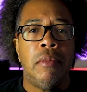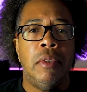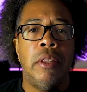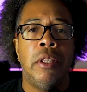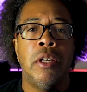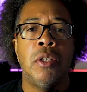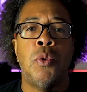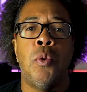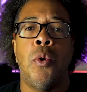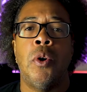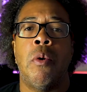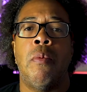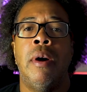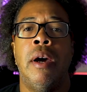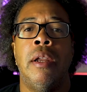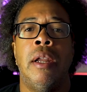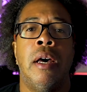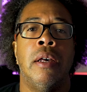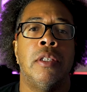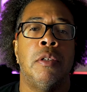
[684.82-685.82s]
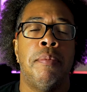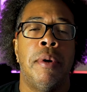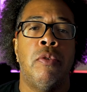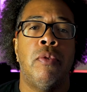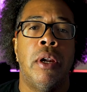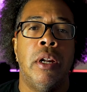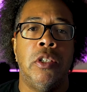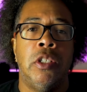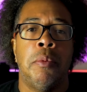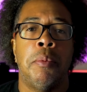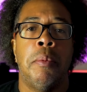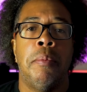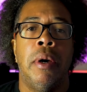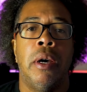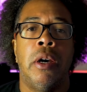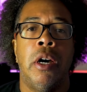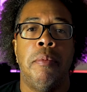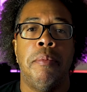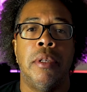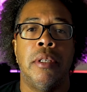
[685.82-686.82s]
that's going around now somebody tried to jump in my
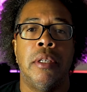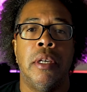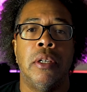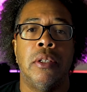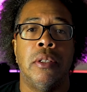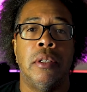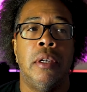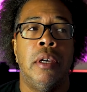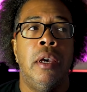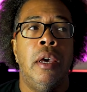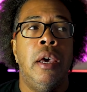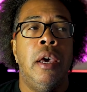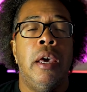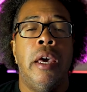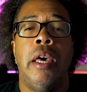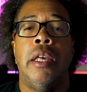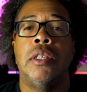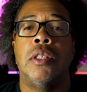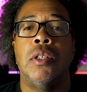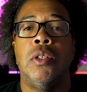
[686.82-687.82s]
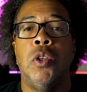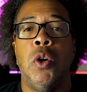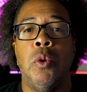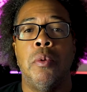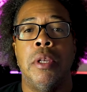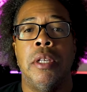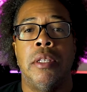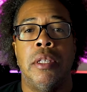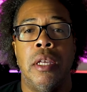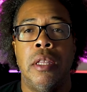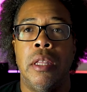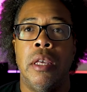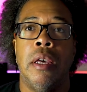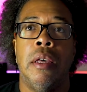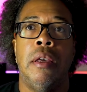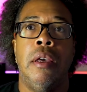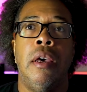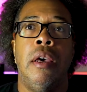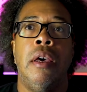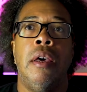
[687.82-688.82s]
comment section and snow and say
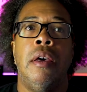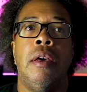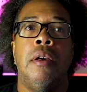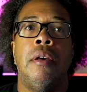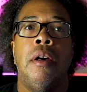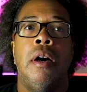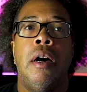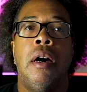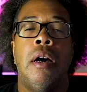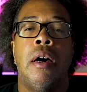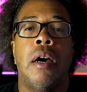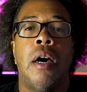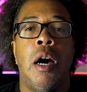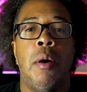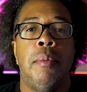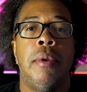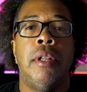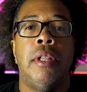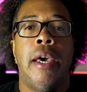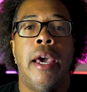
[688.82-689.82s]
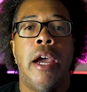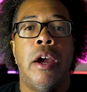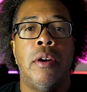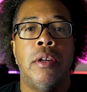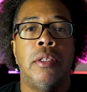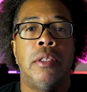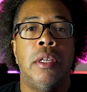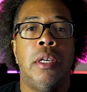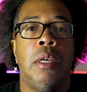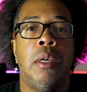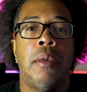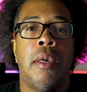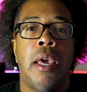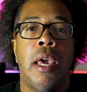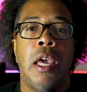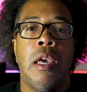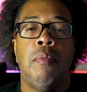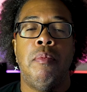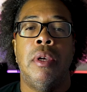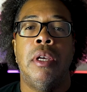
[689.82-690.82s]
that uh, Kamala, the harris team
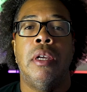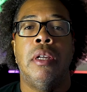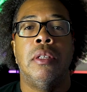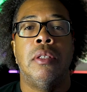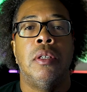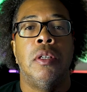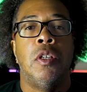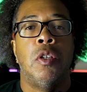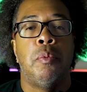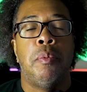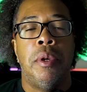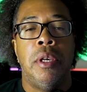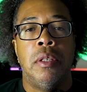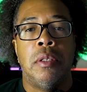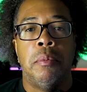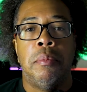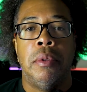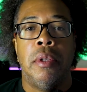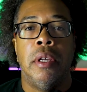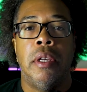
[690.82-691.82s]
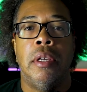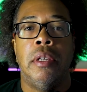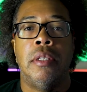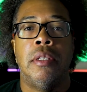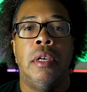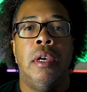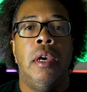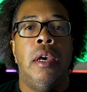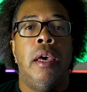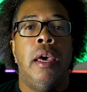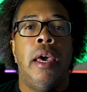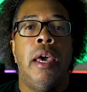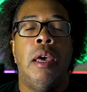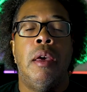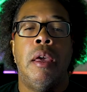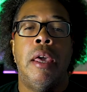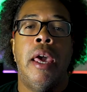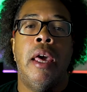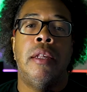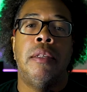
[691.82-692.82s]
came in to this pizza place
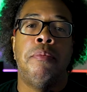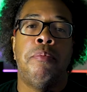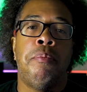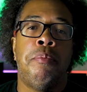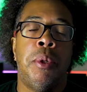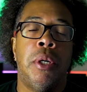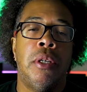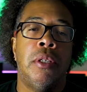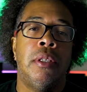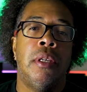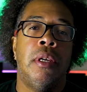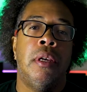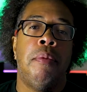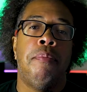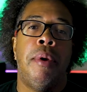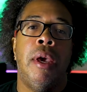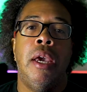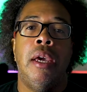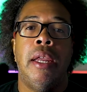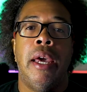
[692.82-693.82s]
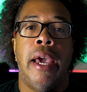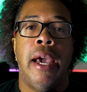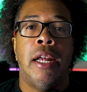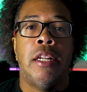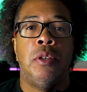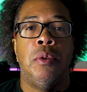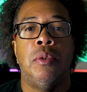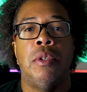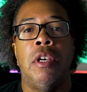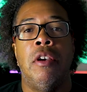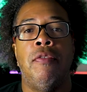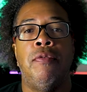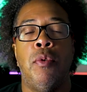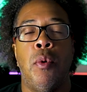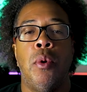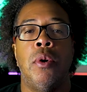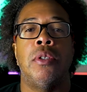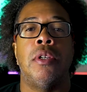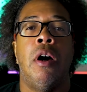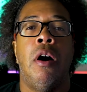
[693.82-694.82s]
and had busted in paid actors and
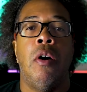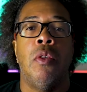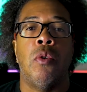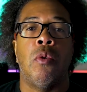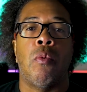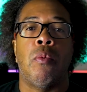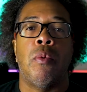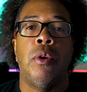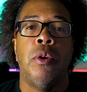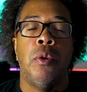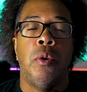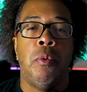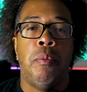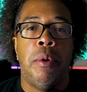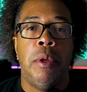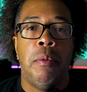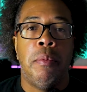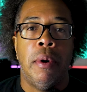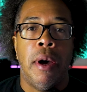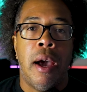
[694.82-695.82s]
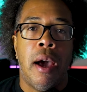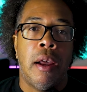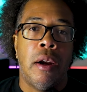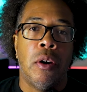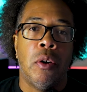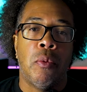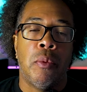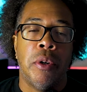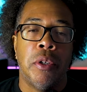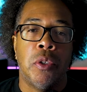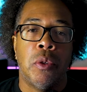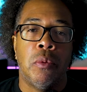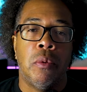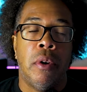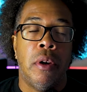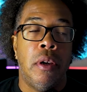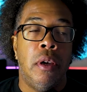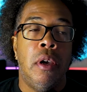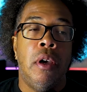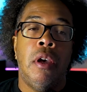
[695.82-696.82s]
forced all the real people out of the
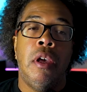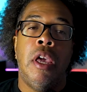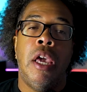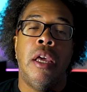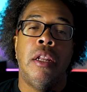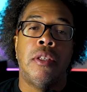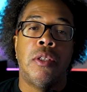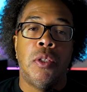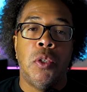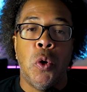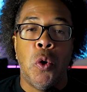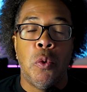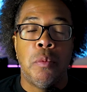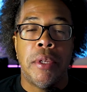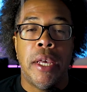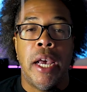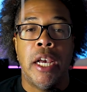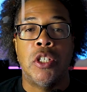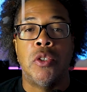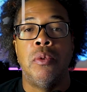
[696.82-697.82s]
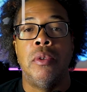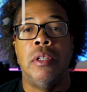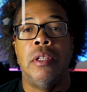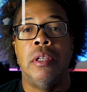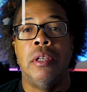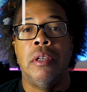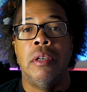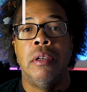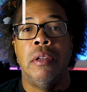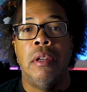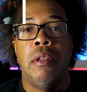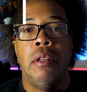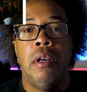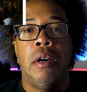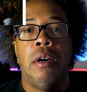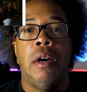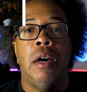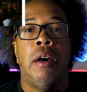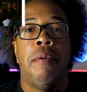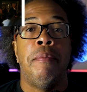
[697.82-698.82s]
restaurant and Snopes actually did
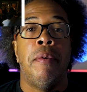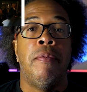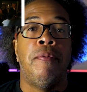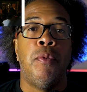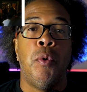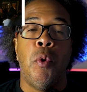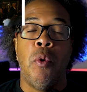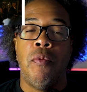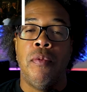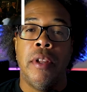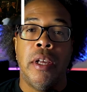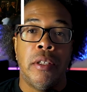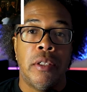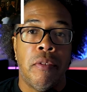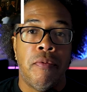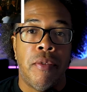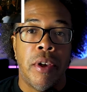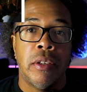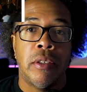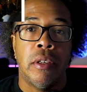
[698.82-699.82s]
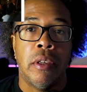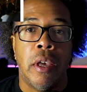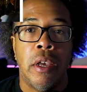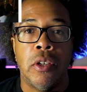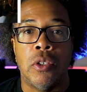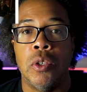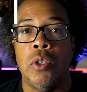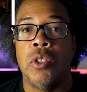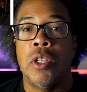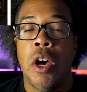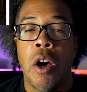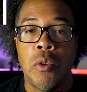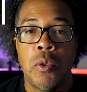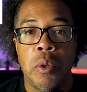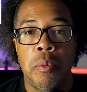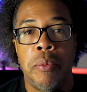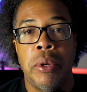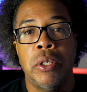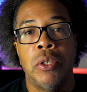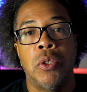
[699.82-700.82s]
uh, um, a full-fledged investigation, talked
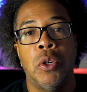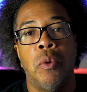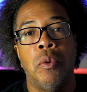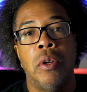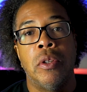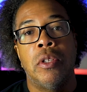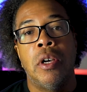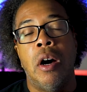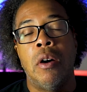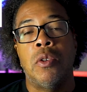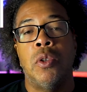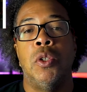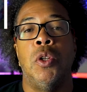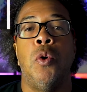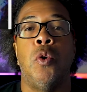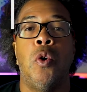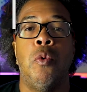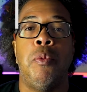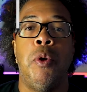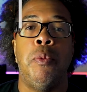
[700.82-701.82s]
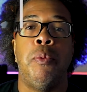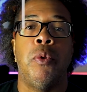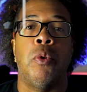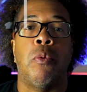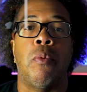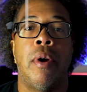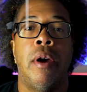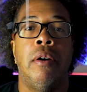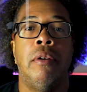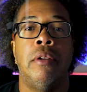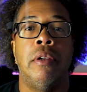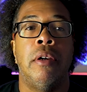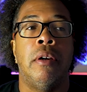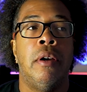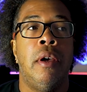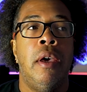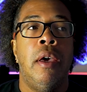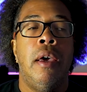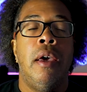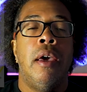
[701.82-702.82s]
to business owner, talked to local people around
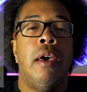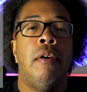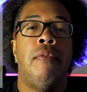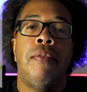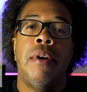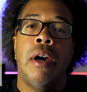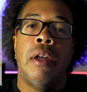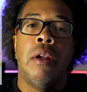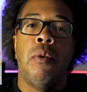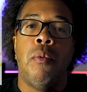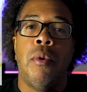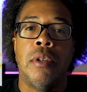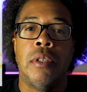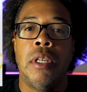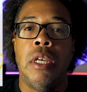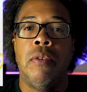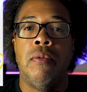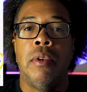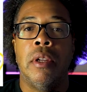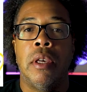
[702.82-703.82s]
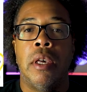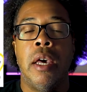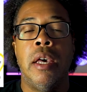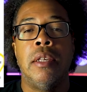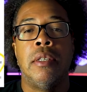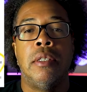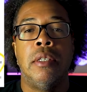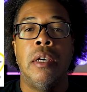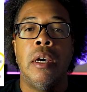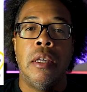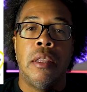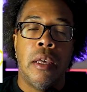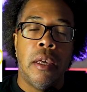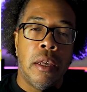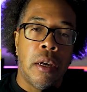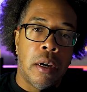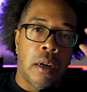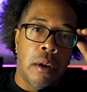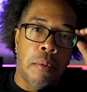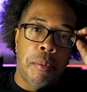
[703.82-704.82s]
there, and found it wasn't even the case. Yeah,
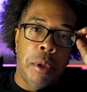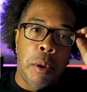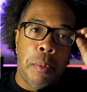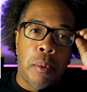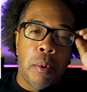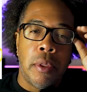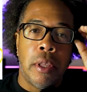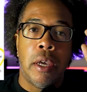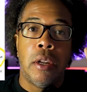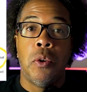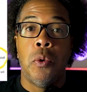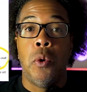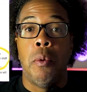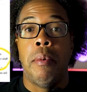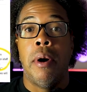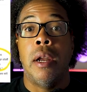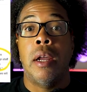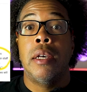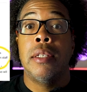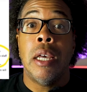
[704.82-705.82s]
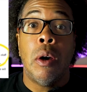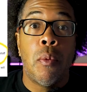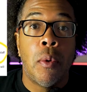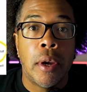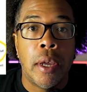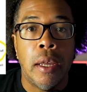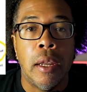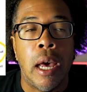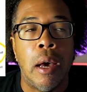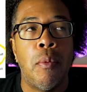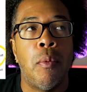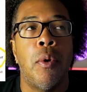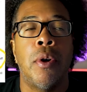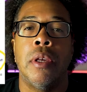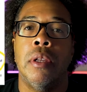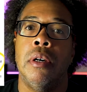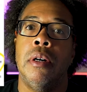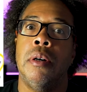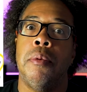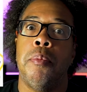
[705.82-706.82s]
the uh, people that knew about it, because I work in I work
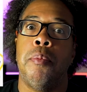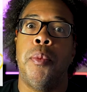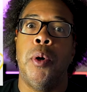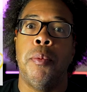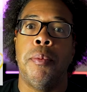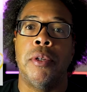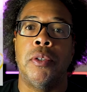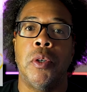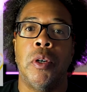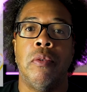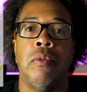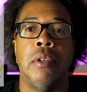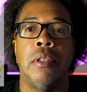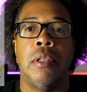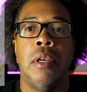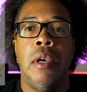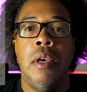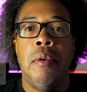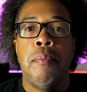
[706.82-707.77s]
in uh, public service.